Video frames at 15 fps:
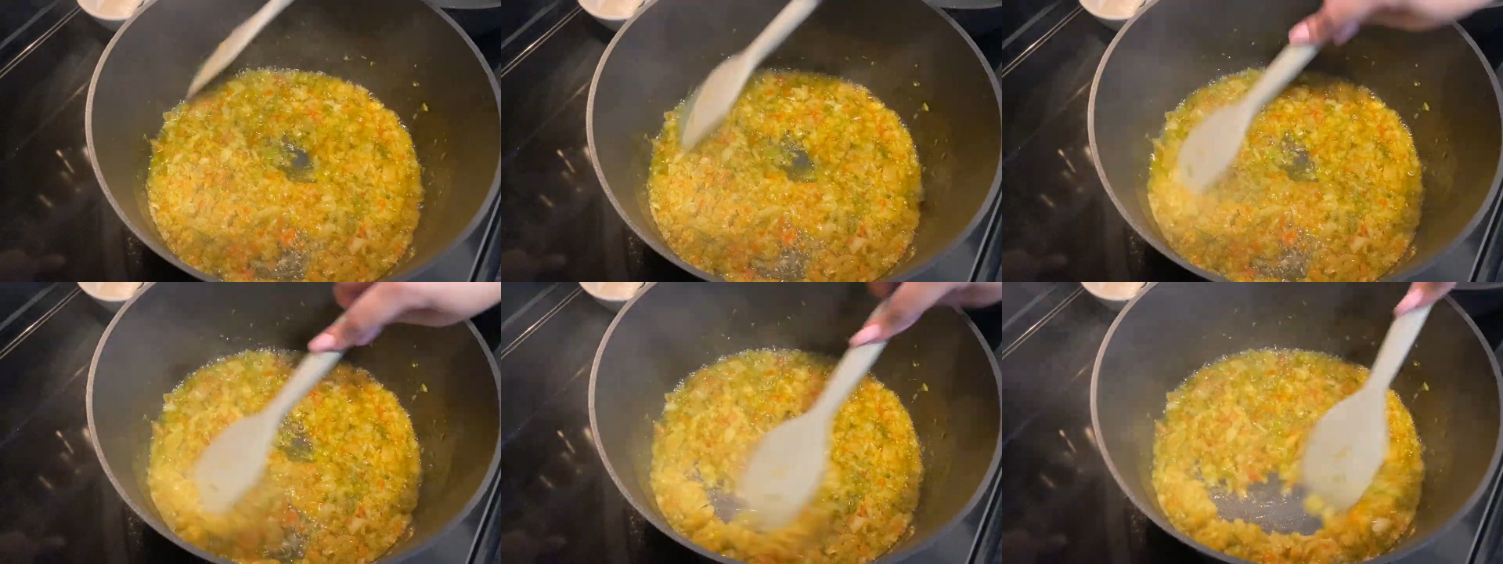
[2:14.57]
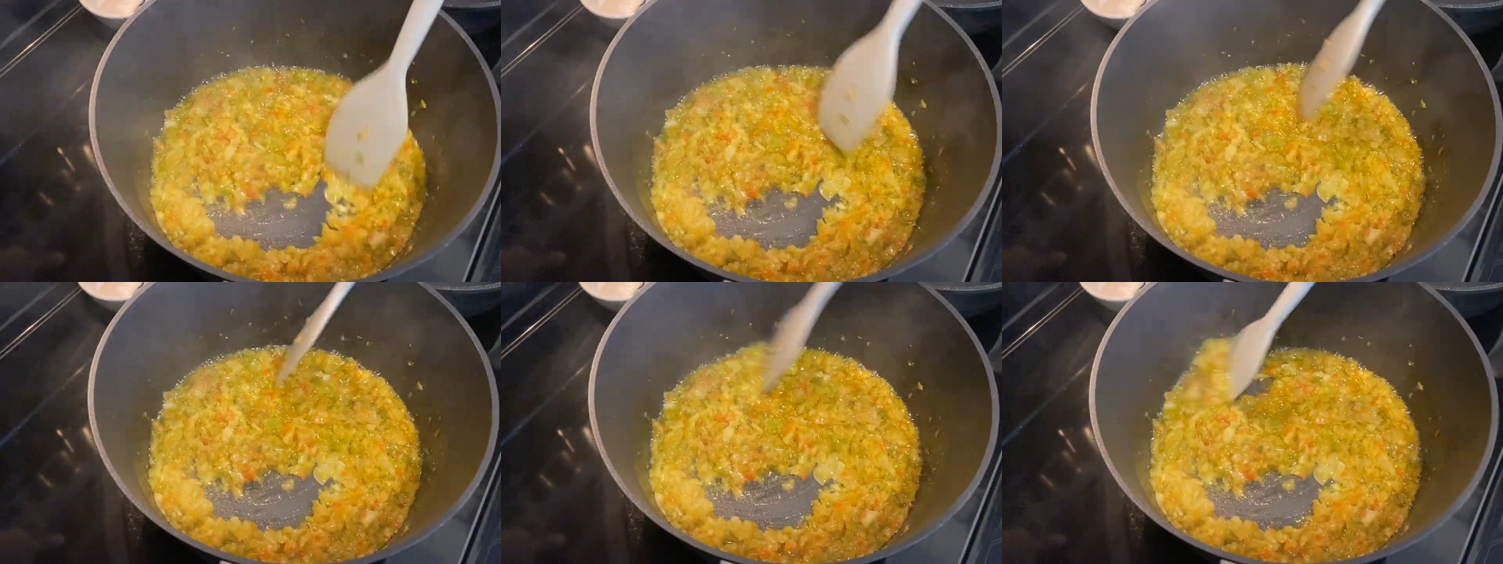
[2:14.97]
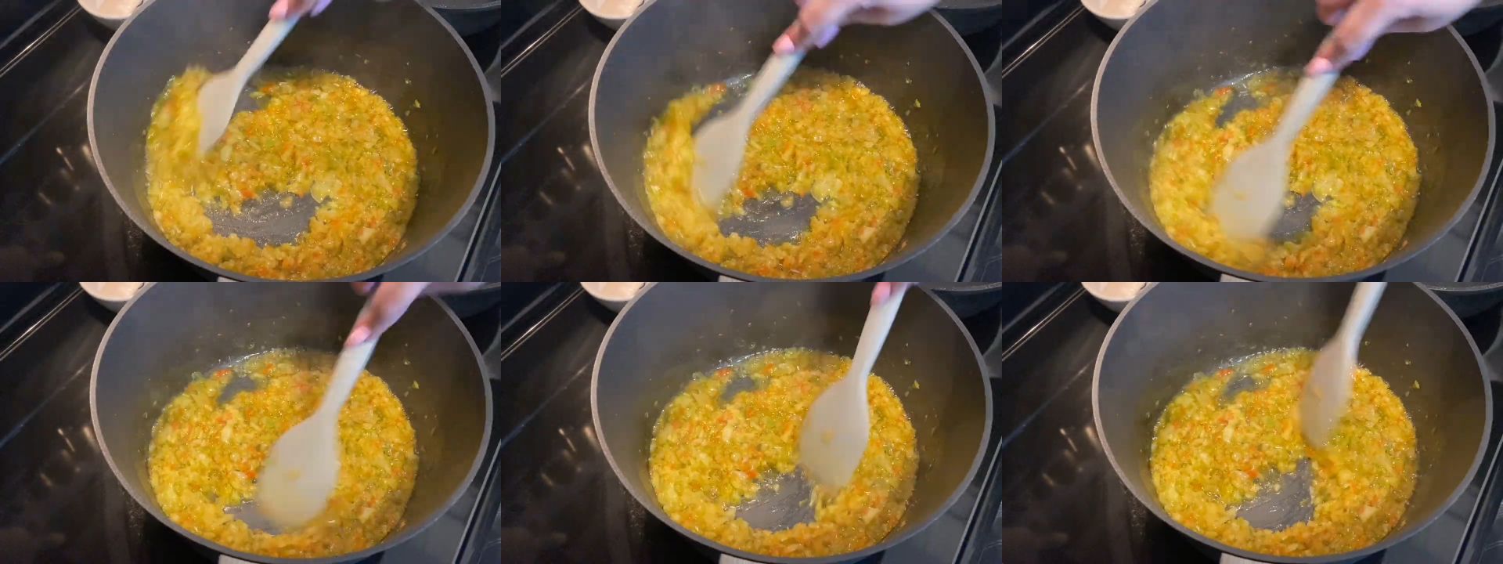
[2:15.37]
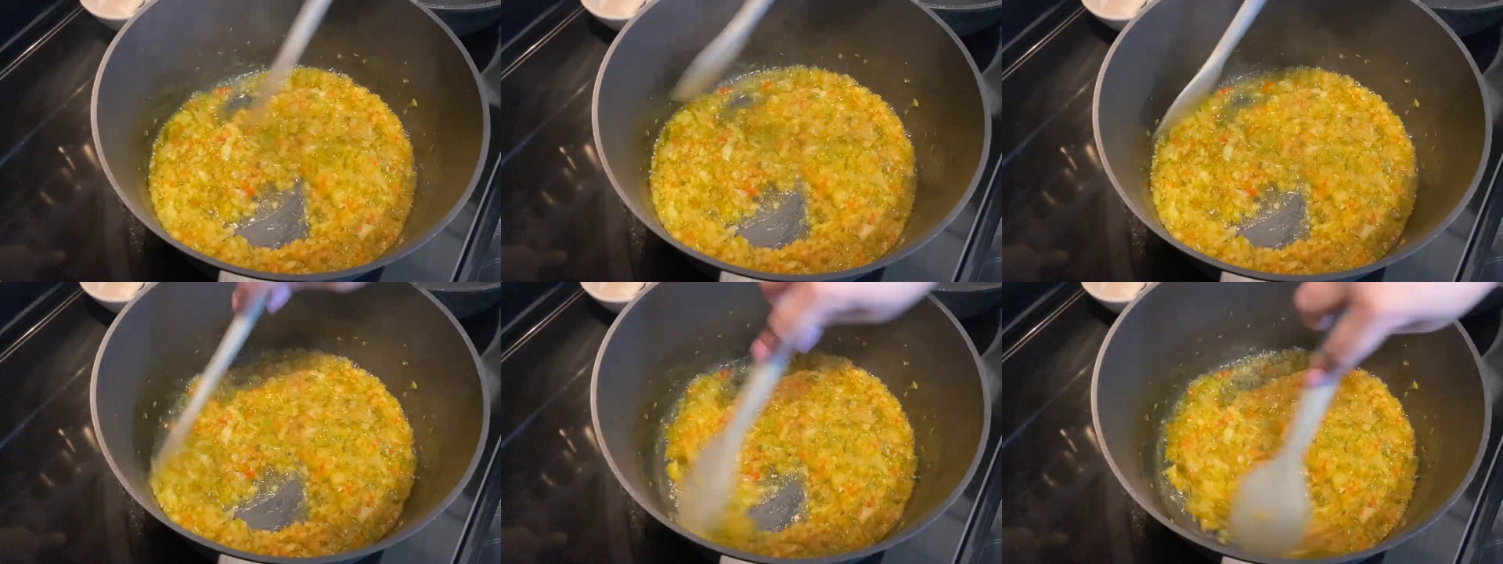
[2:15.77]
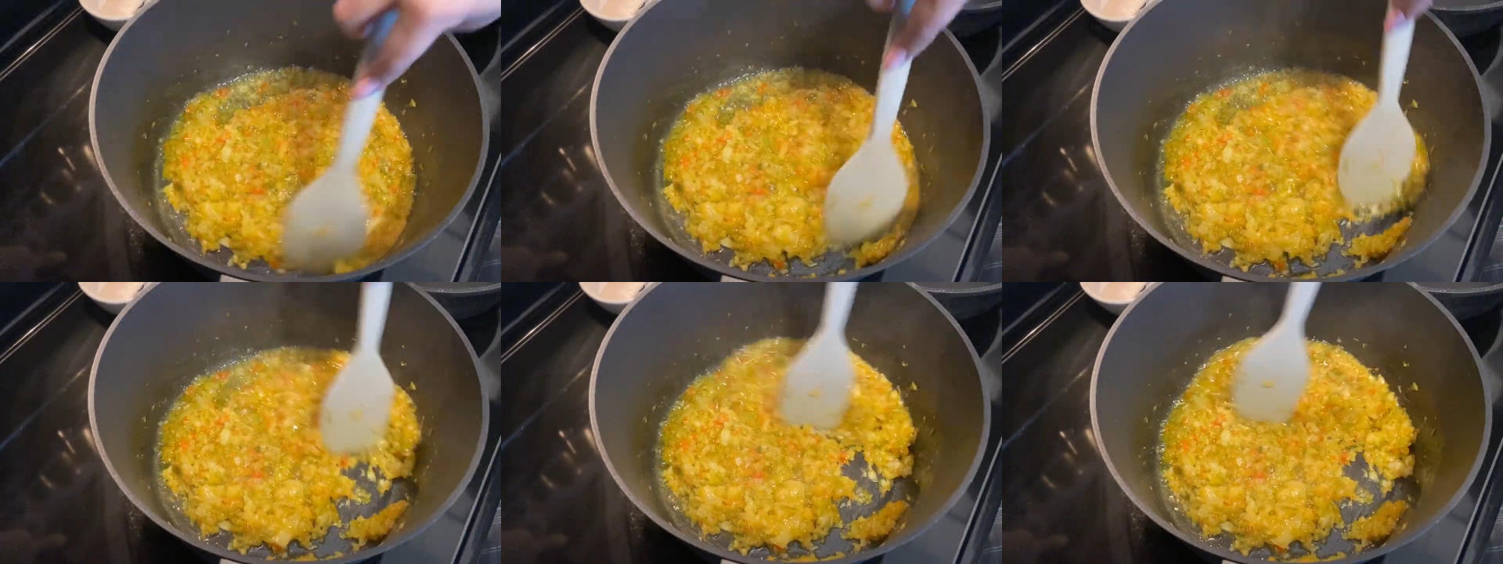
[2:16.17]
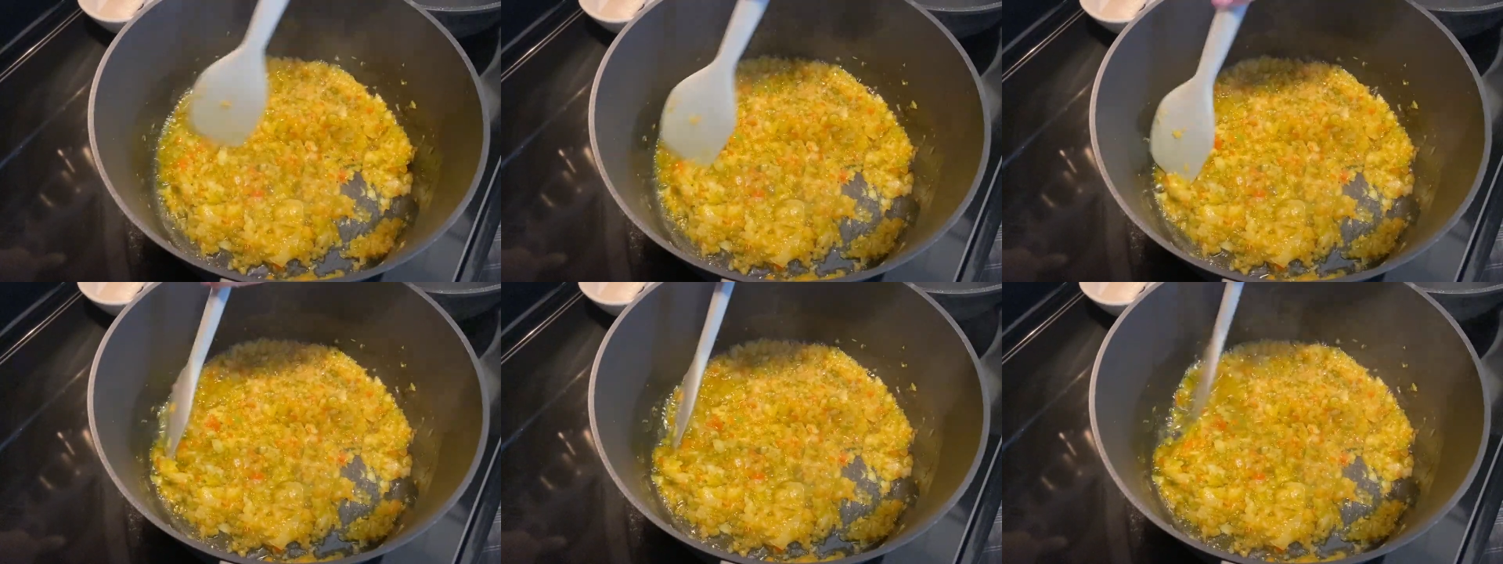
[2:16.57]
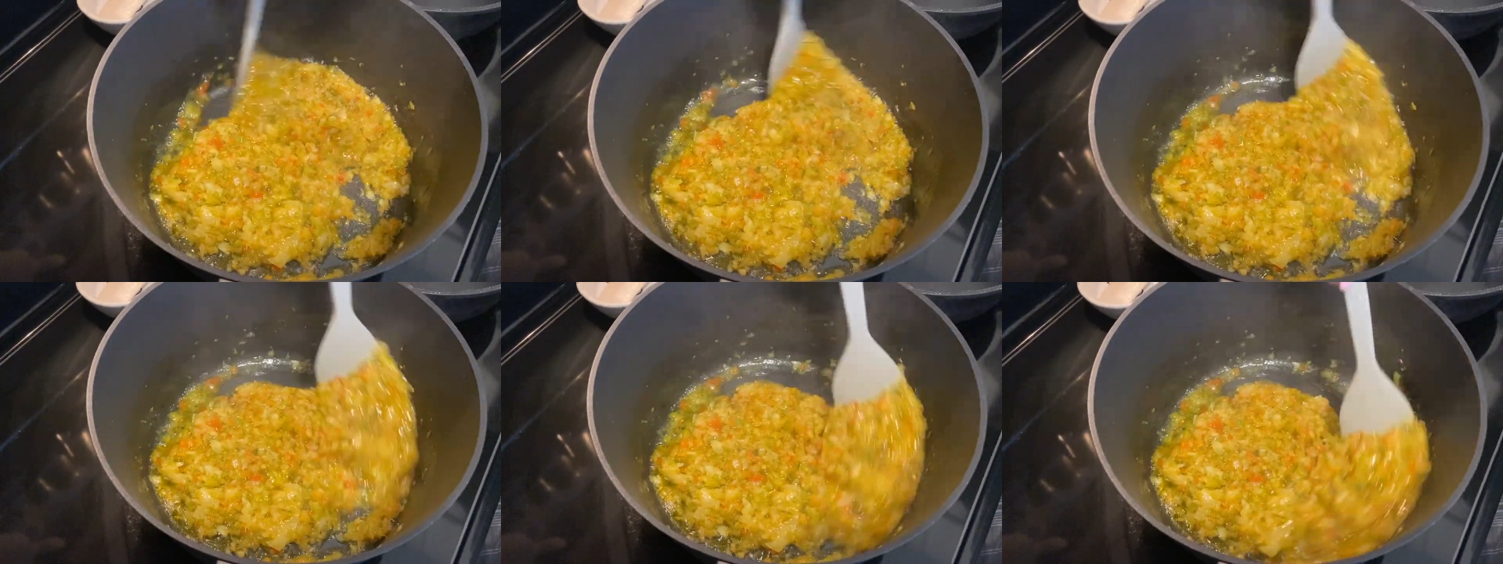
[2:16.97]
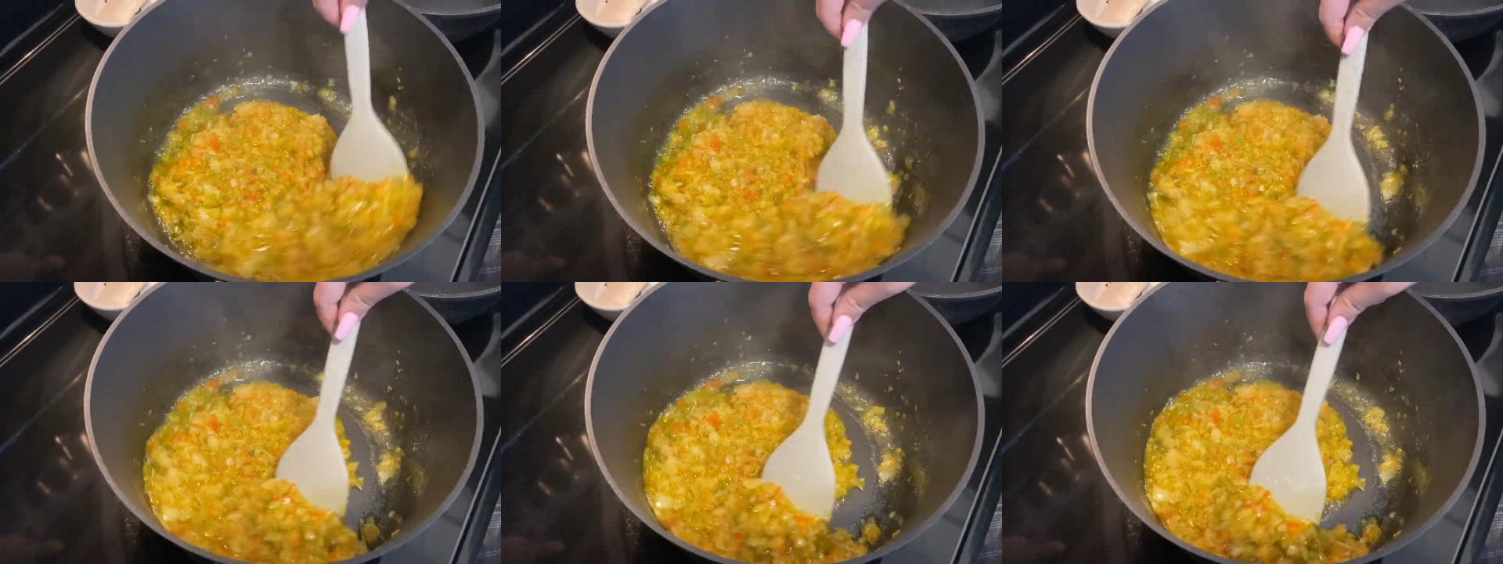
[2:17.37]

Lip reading: No face is visible, so there are no lips to read.